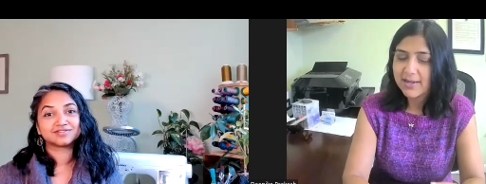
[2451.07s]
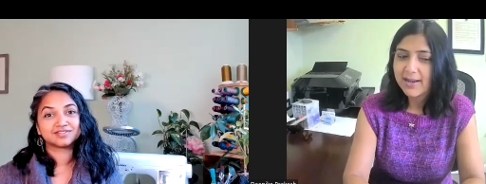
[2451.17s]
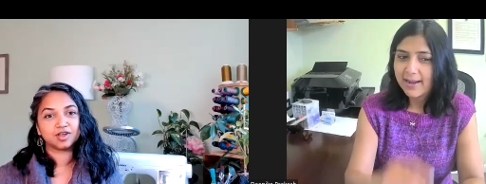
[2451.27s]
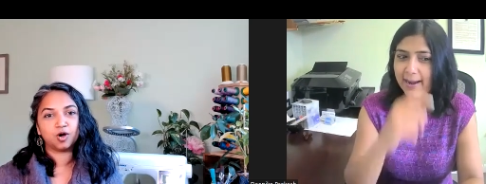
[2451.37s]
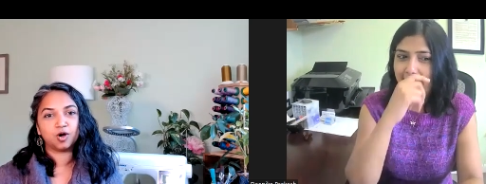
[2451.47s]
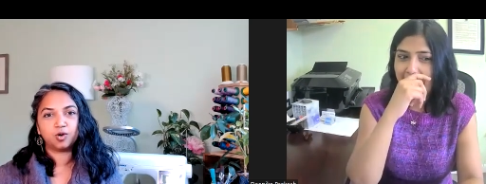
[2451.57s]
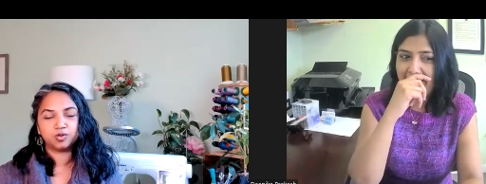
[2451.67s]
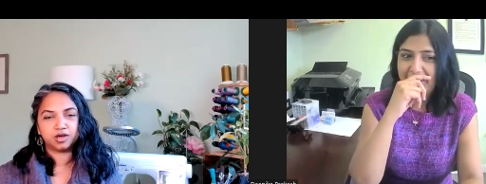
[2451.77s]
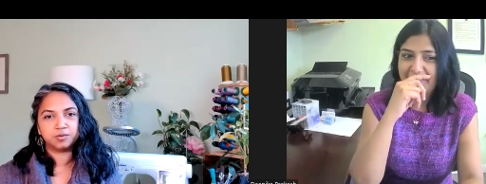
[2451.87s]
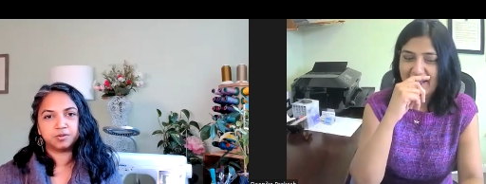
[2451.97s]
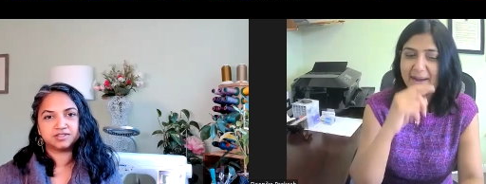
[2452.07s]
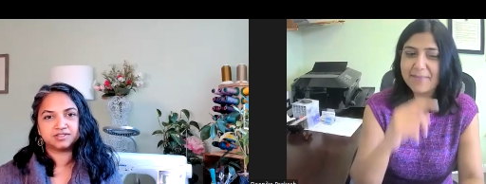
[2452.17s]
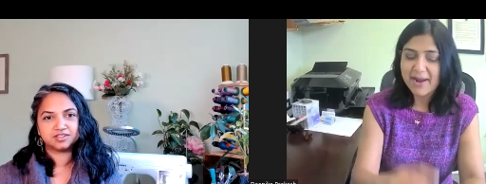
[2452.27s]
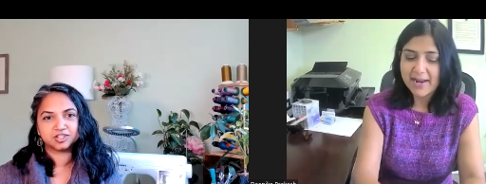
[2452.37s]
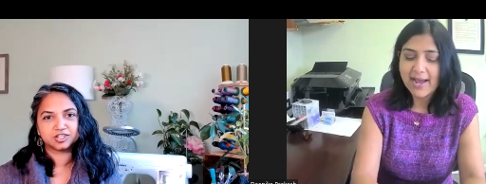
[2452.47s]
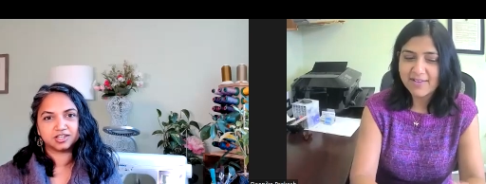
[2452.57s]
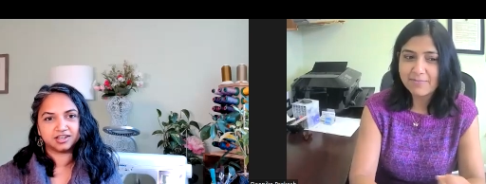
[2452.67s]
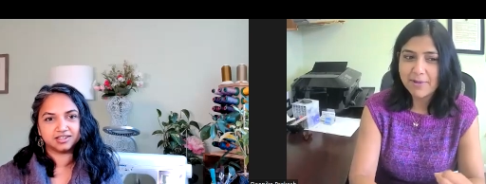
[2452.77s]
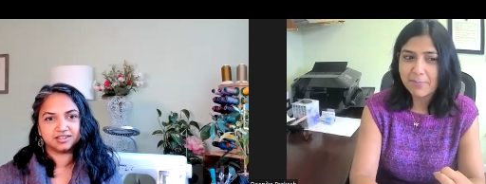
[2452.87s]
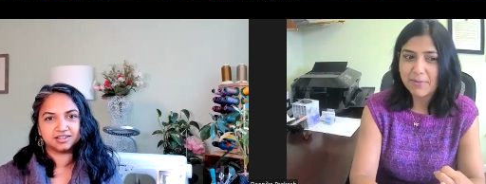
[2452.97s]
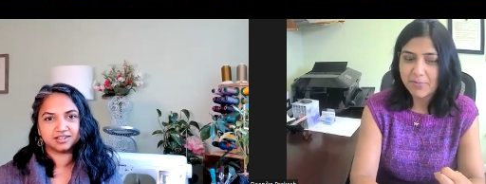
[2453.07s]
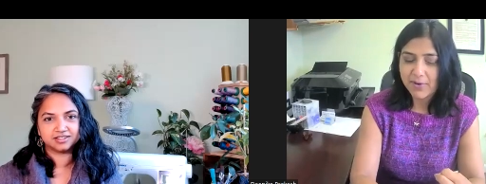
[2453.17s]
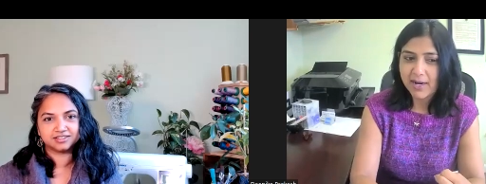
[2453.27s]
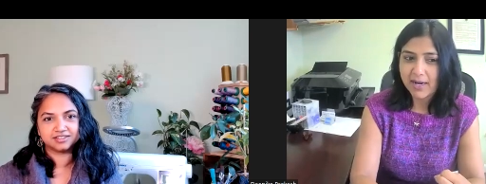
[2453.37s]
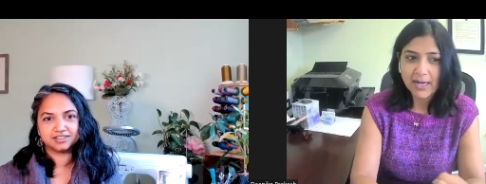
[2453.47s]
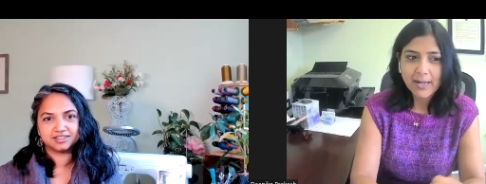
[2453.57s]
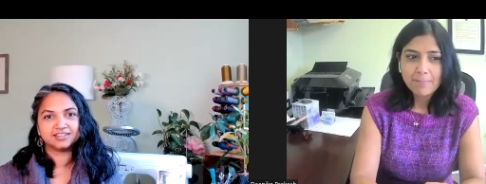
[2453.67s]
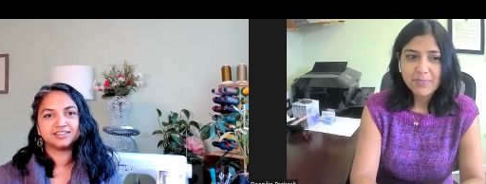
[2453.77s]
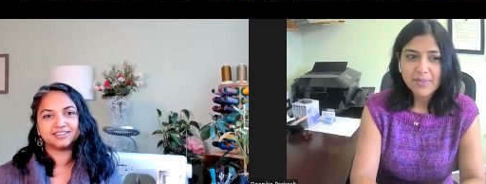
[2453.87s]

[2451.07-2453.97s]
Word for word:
Speaker 1: Oh, I might do that. I might have idea. people bring